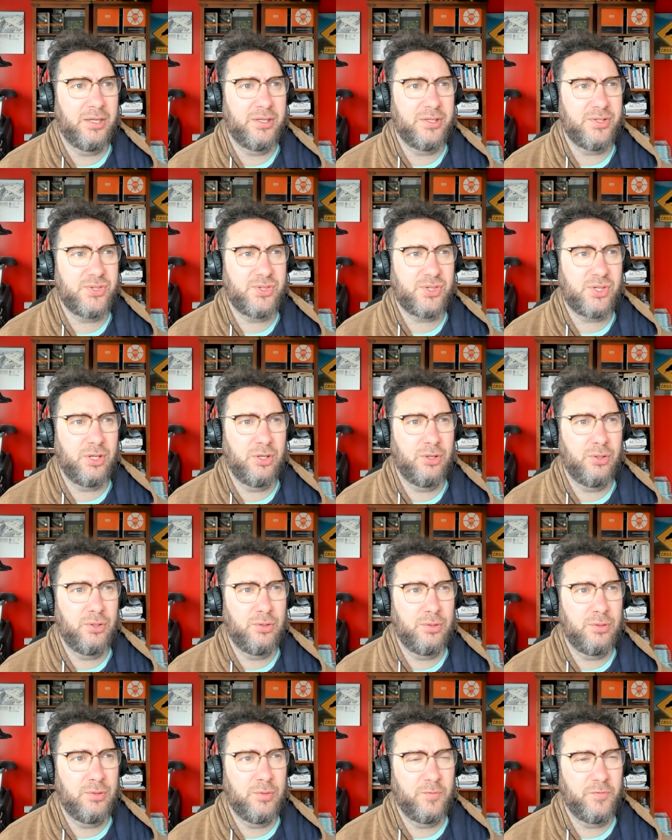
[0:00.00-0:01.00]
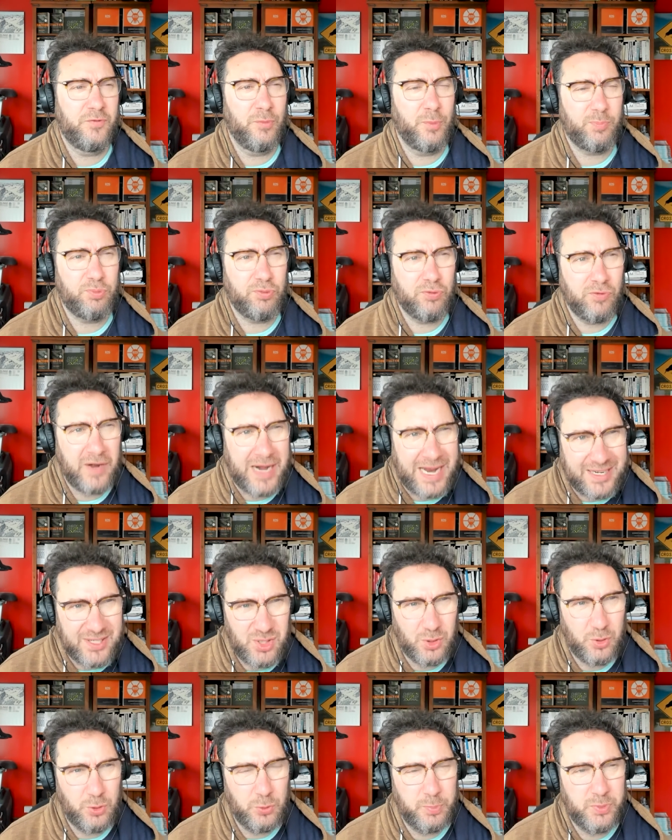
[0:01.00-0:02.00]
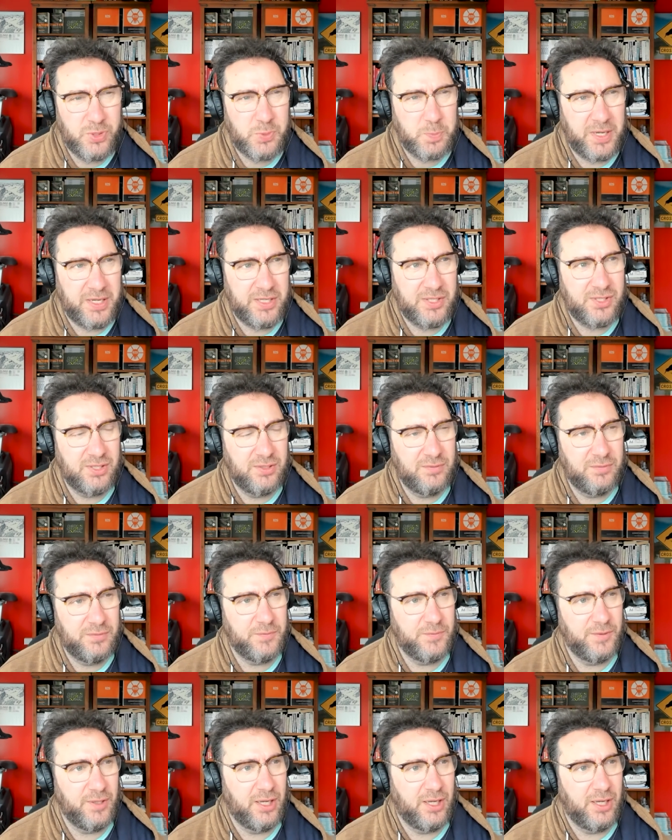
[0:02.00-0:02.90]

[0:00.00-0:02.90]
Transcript: So from a practical perspective,